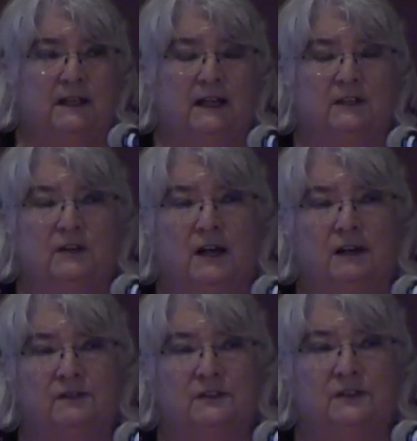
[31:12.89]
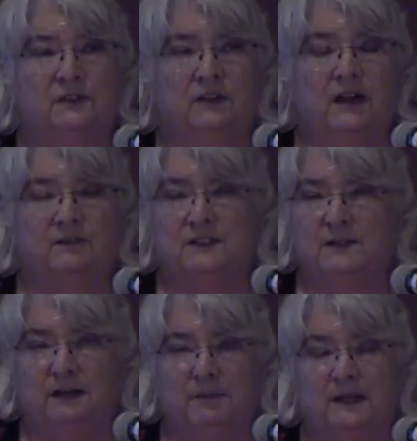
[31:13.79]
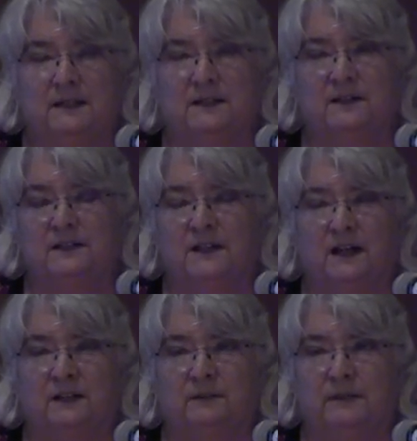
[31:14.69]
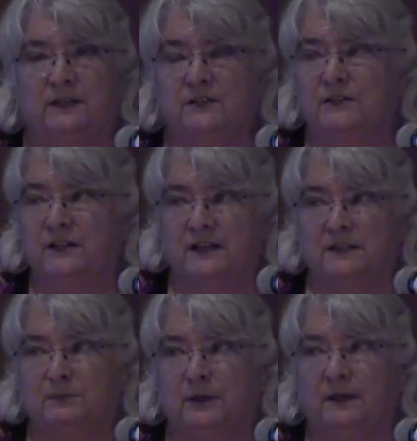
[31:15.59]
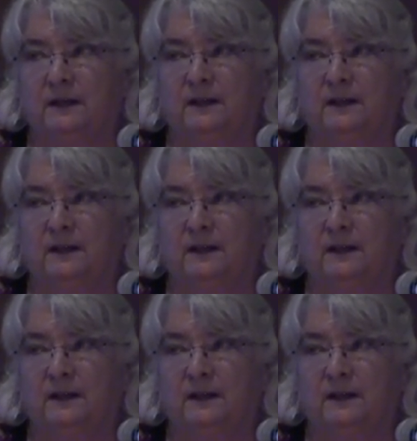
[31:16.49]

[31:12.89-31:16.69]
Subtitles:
and you have to take pennies on the dollar because you're desperate.